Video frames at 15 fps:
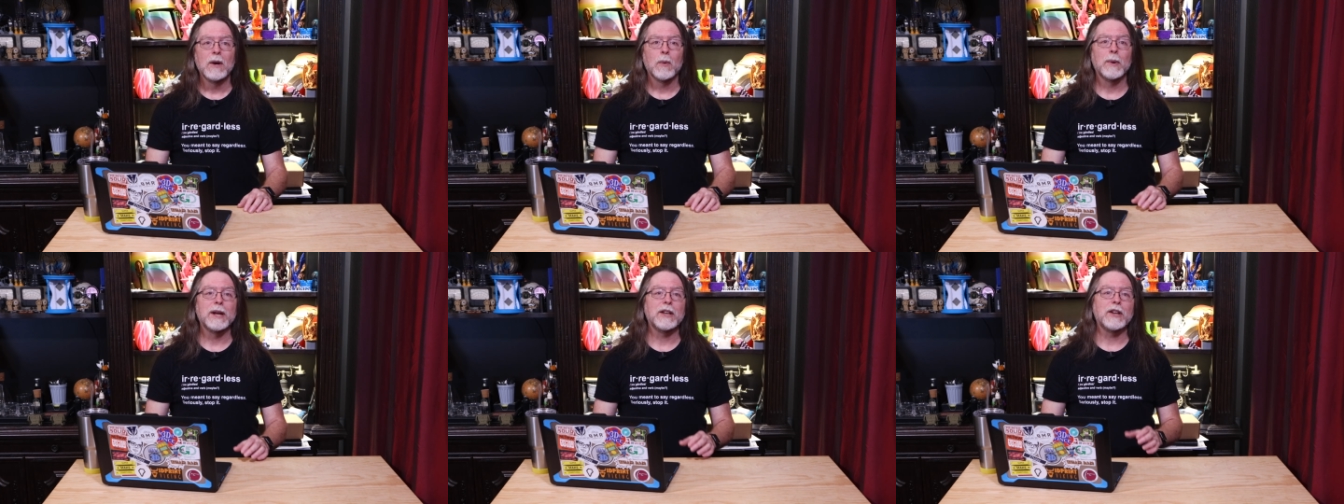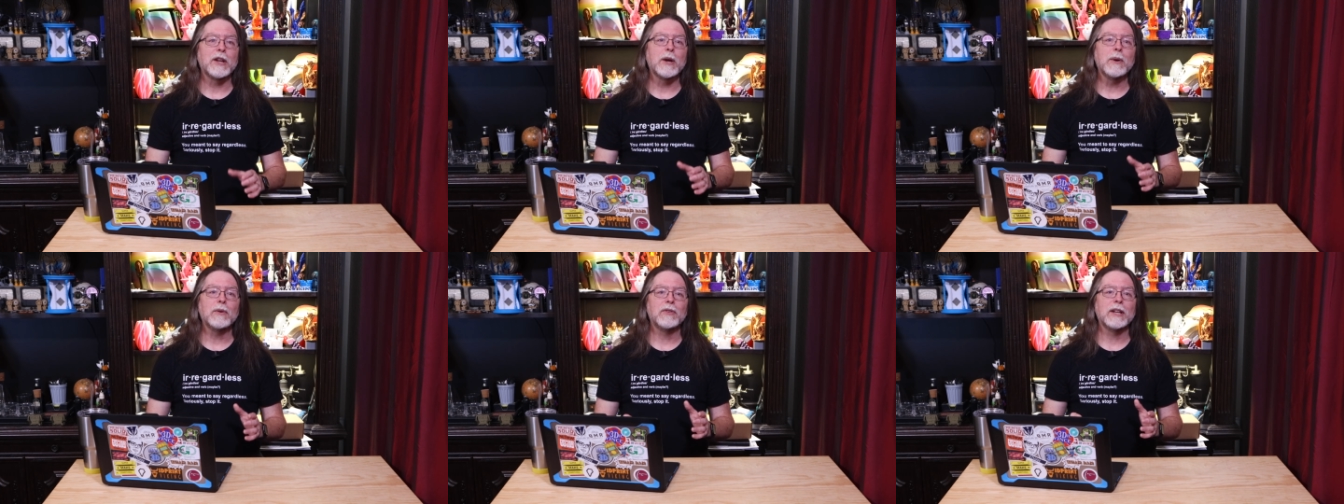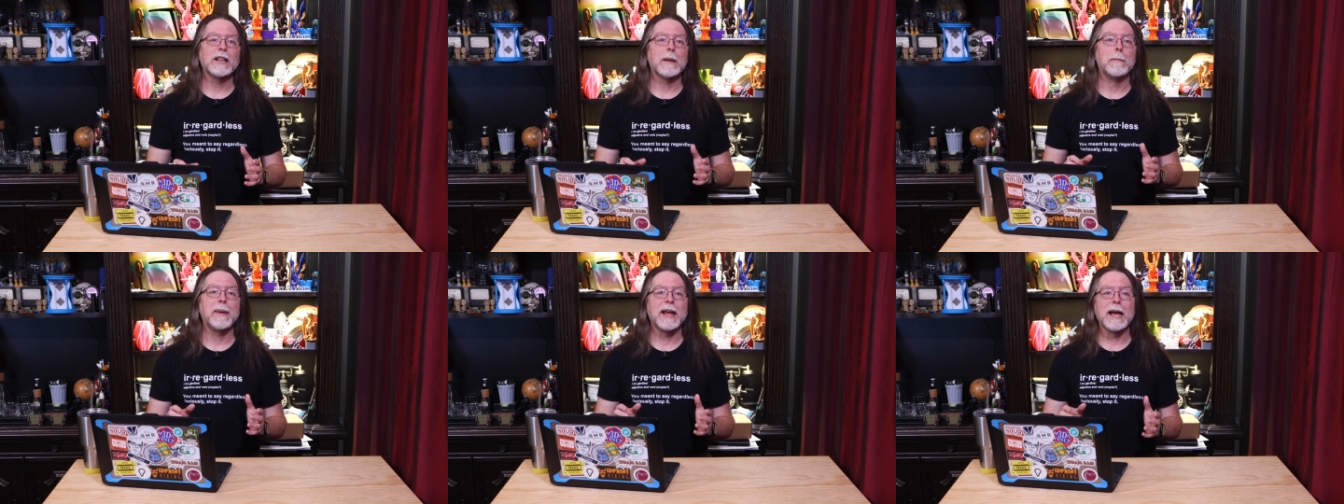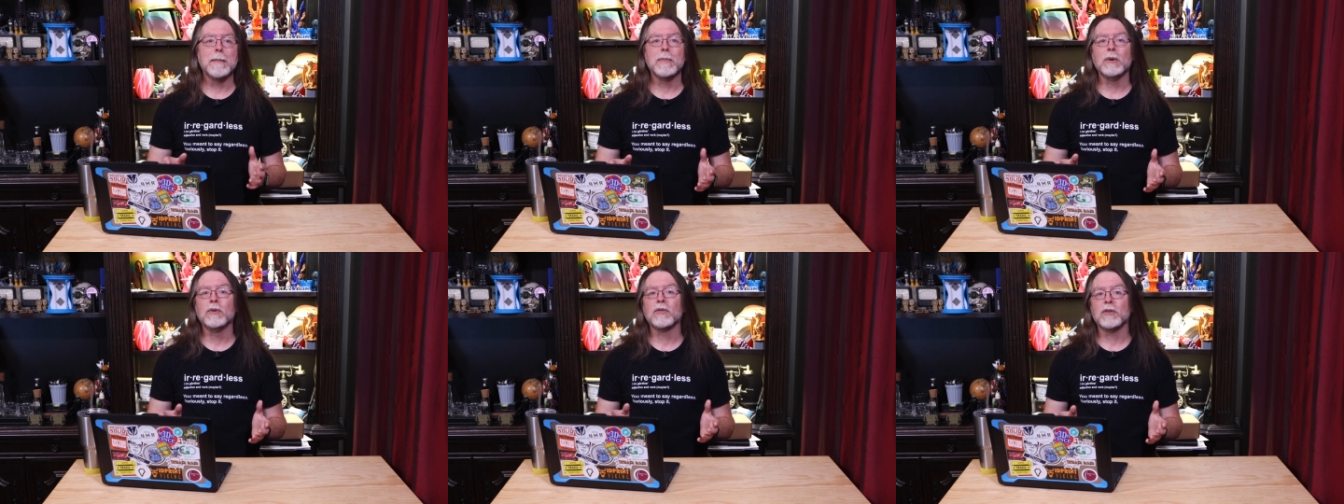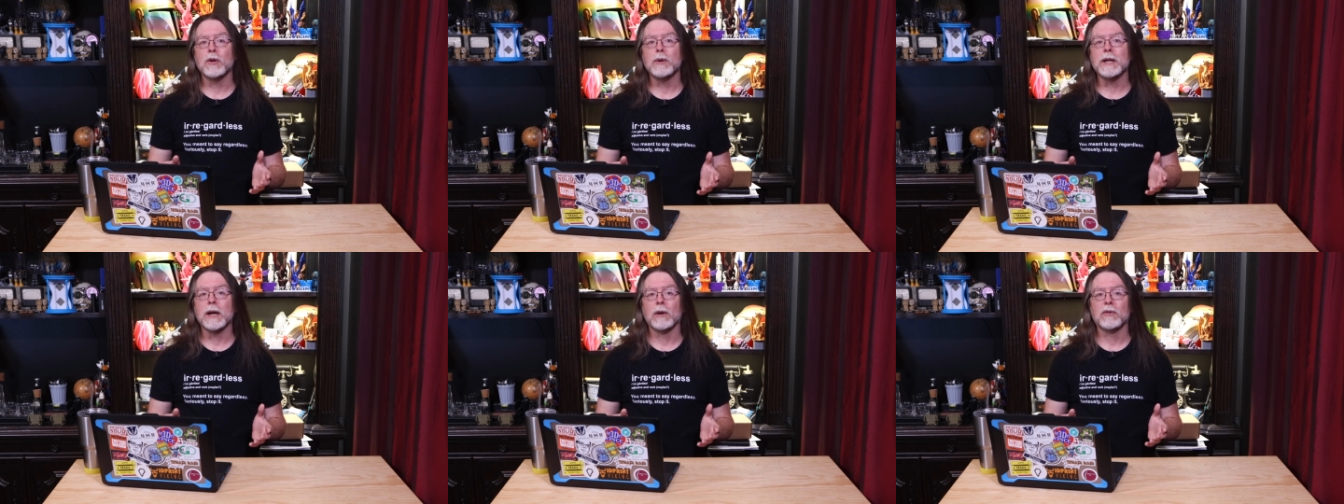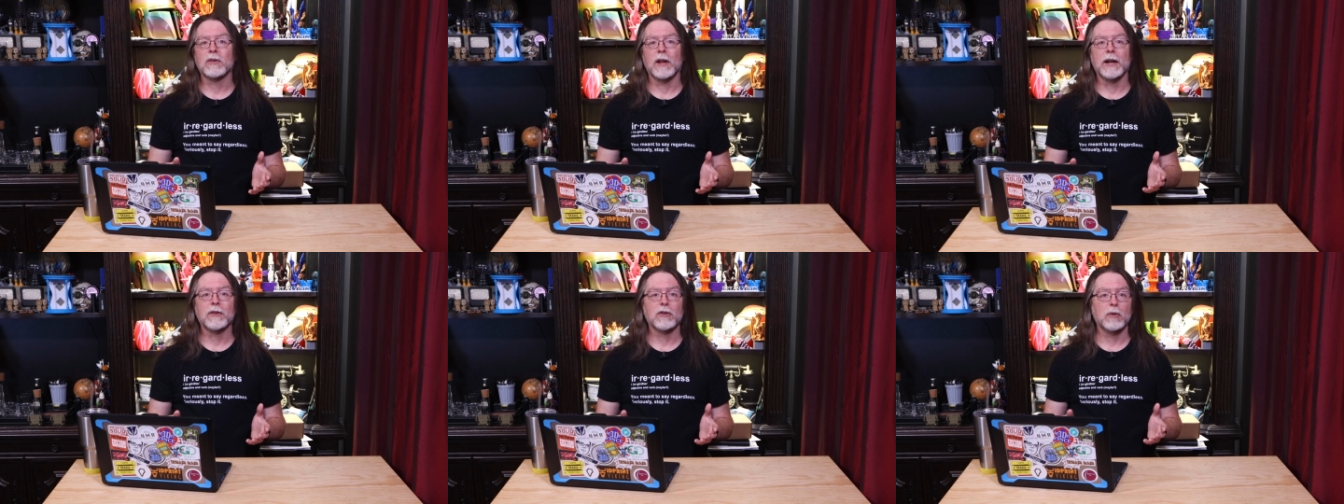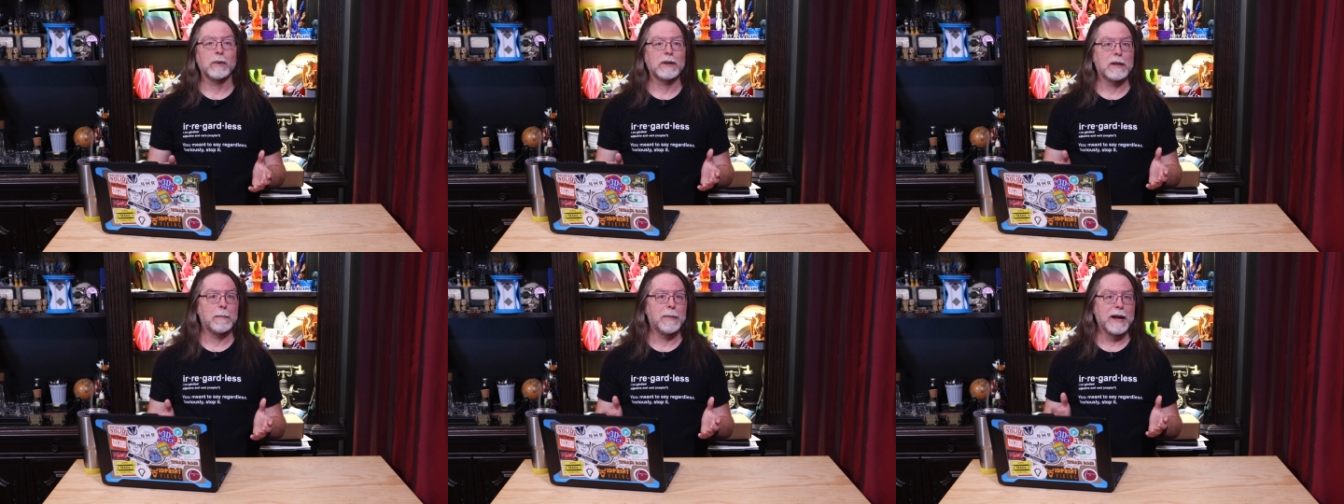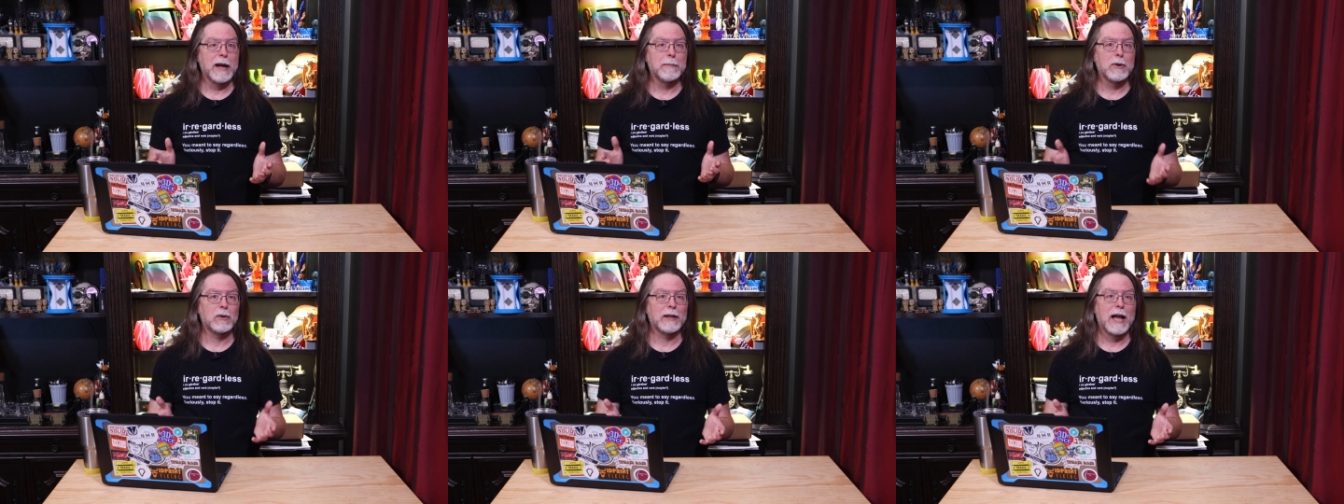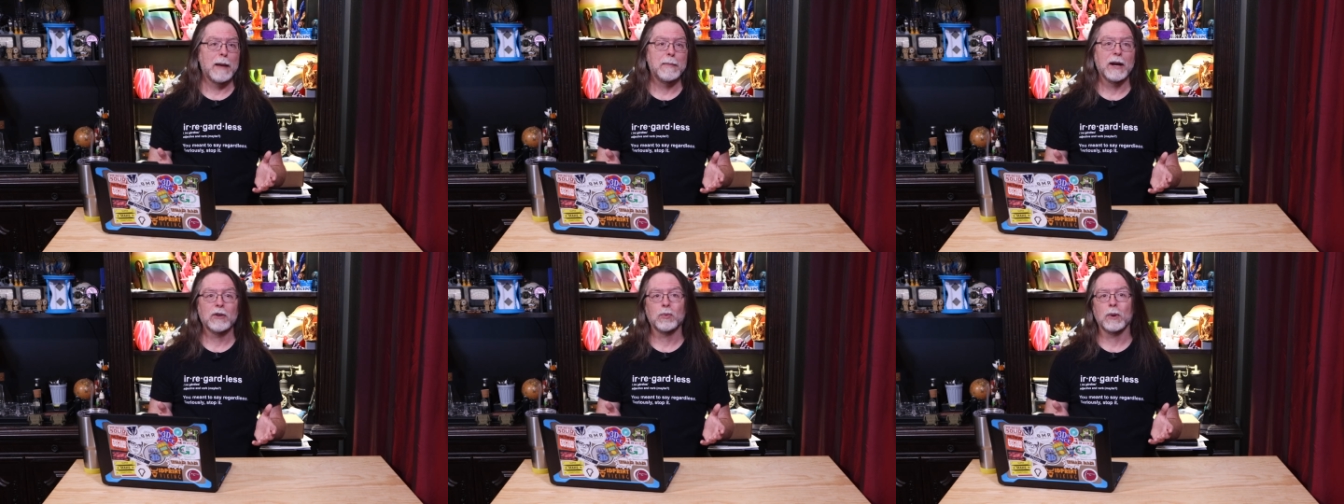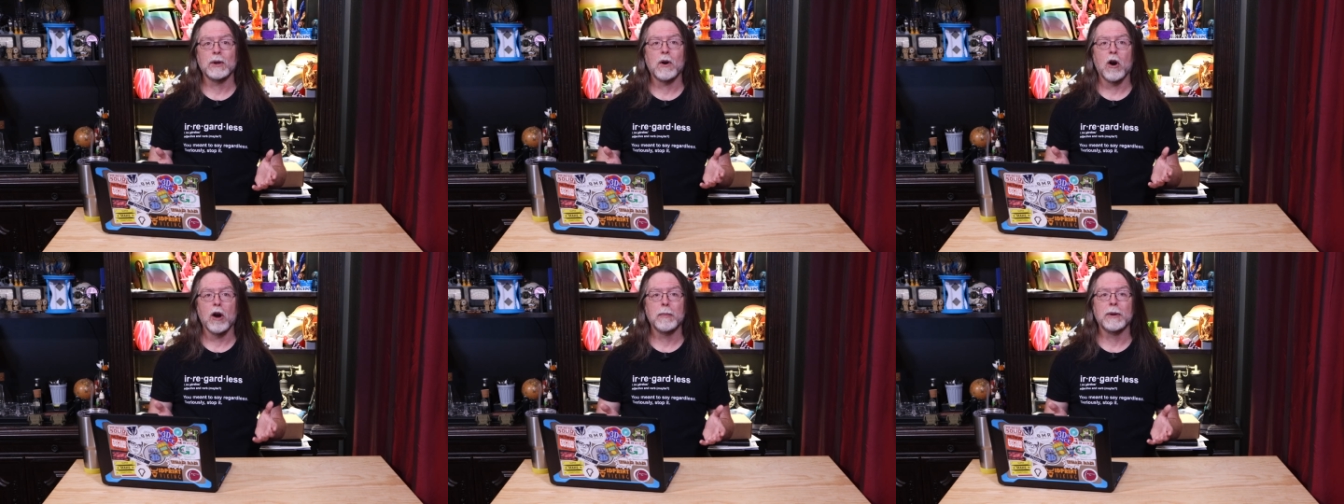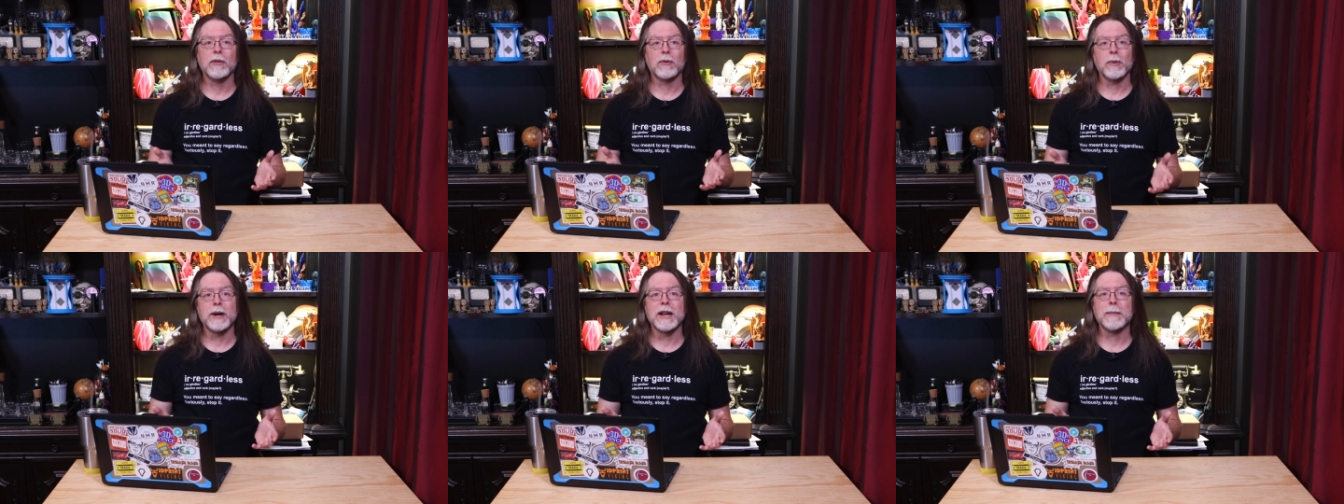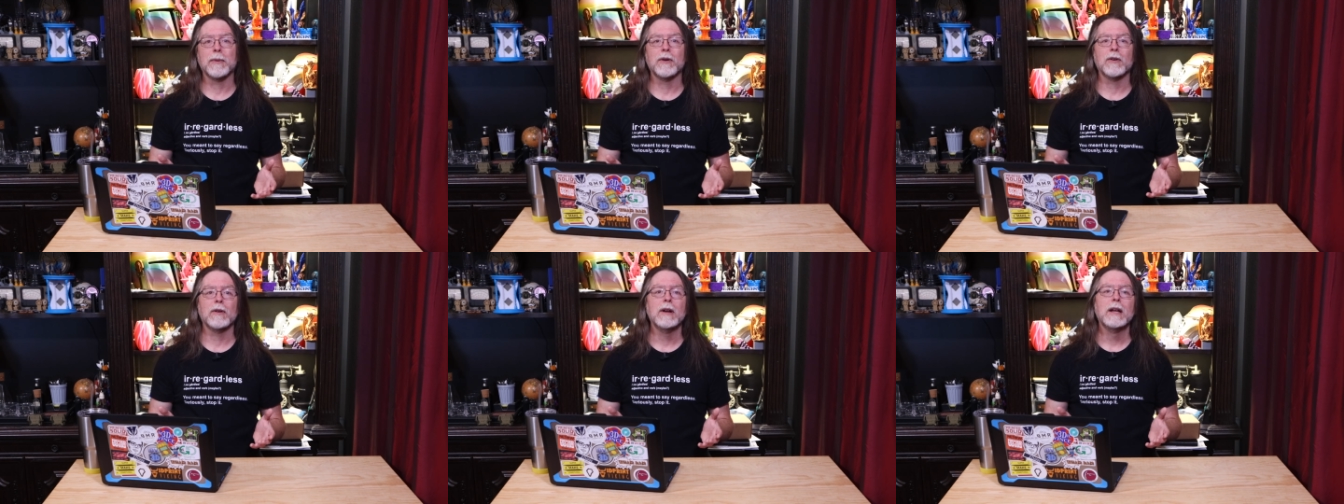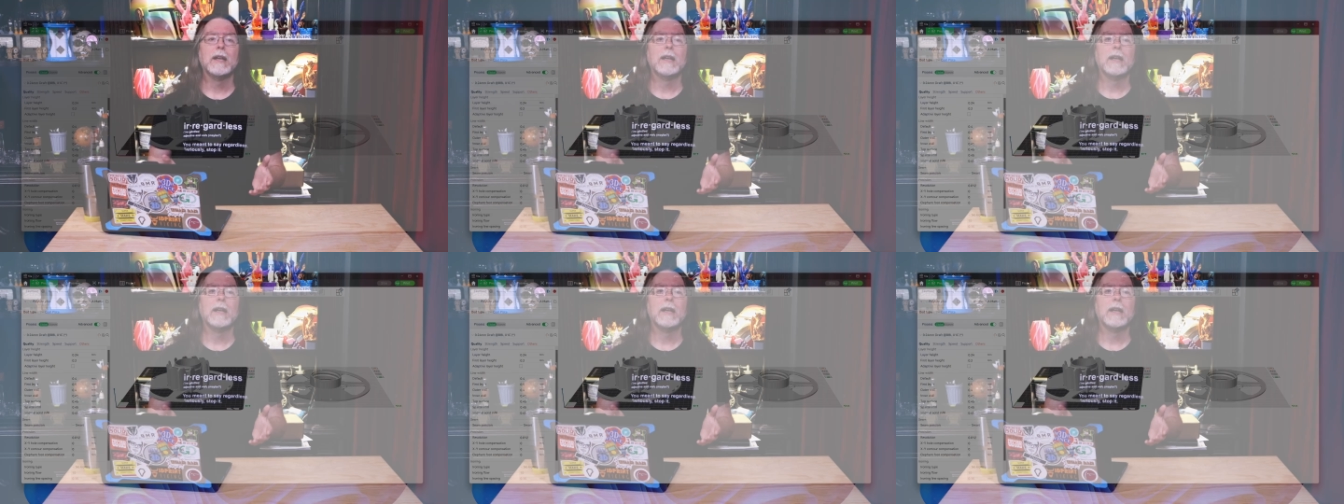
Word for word: When using the Bambu Studio Slicer with the Bambu Lab X1 Carbon 3D printer,